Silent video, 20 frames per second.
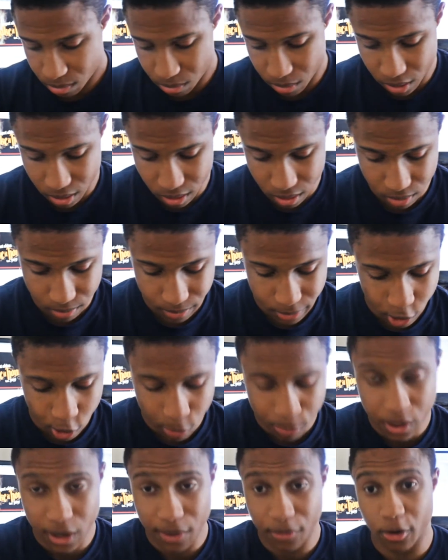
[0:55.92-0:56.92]
But
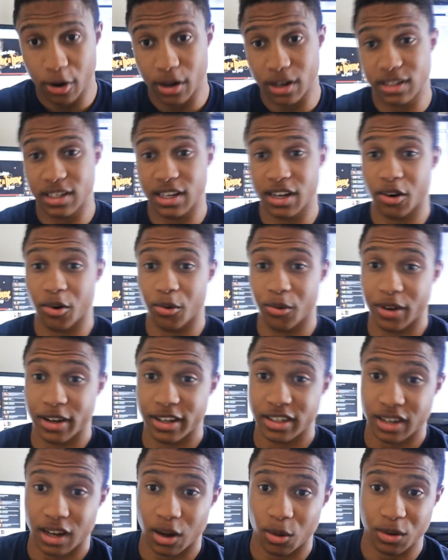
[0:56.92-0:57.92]
don't be afraid to take a
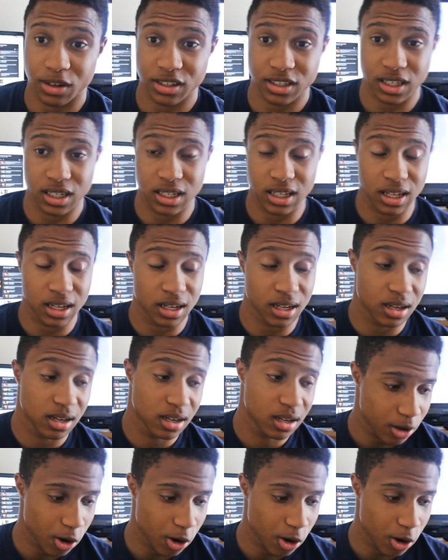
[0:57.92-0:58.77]
risk, I want to say that.